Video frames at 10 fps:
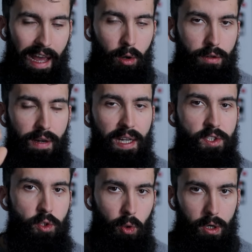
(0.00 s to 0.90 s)
that how
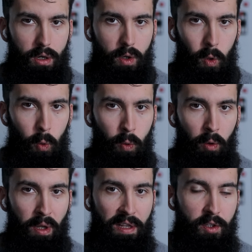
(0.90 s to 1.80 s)
advanced you are
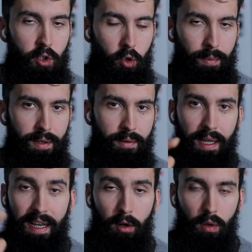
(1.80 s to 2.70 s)
will really determine
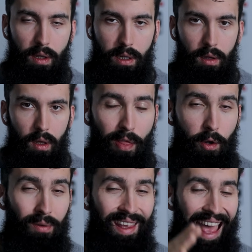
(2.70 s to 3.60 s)
inherently
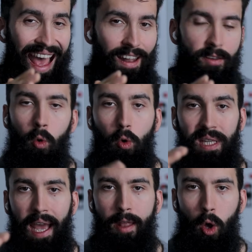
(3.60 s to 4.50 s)
whether you can
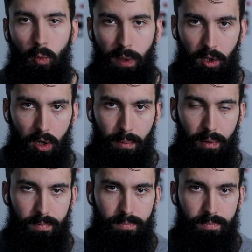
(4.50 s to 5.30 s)
or cannot recomp.